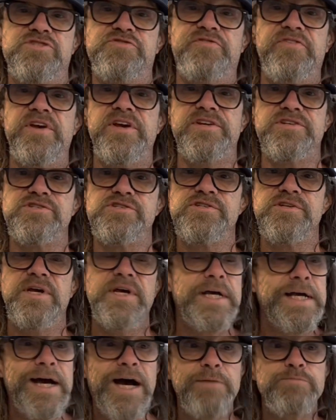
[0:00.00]
fish.
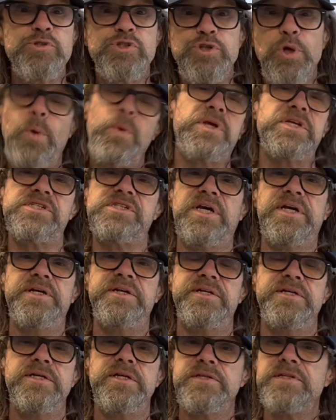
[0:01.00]
I'm so
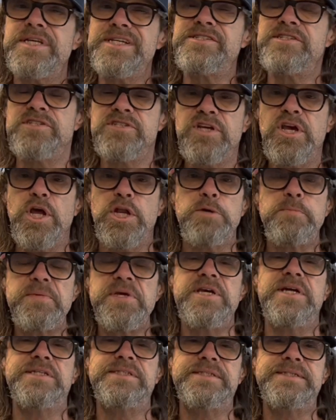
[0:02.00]
excited. This is gonna
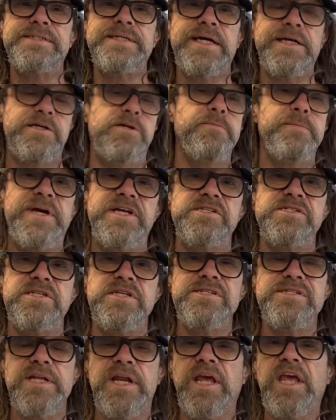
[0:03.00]
be a dynamite
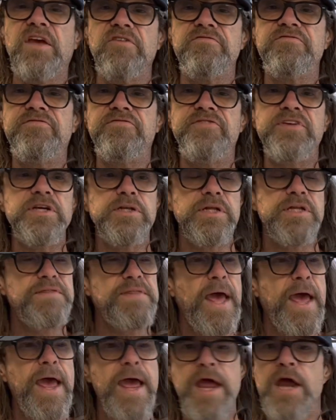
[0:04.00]
season. I can feel it.
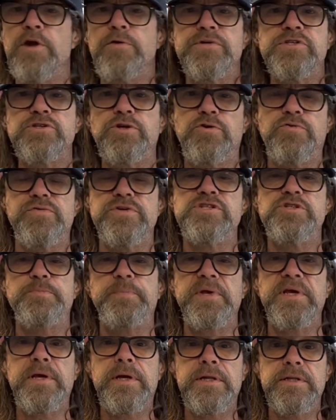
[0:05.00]
The air is crisp
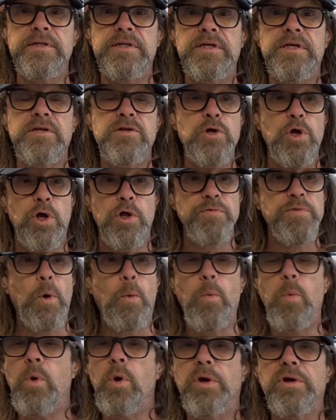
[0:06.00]
and clean. The
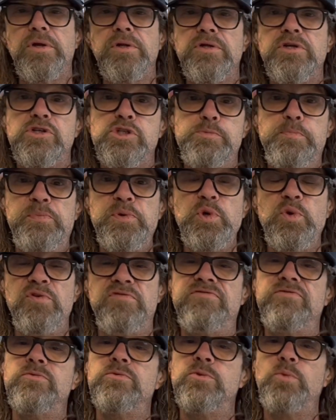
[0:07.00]
water looks
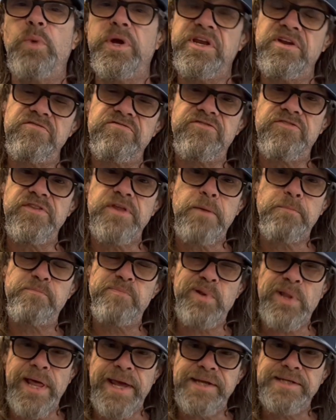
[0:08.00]
beautiful. We're waiting for that
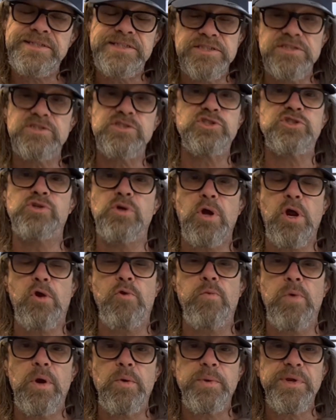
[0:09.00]
plankton to start
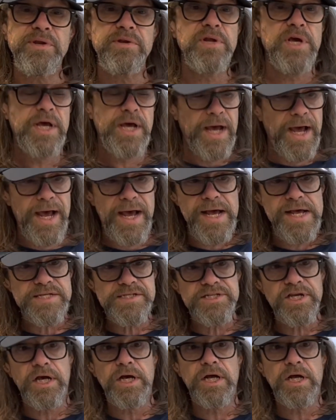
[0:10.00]
growing as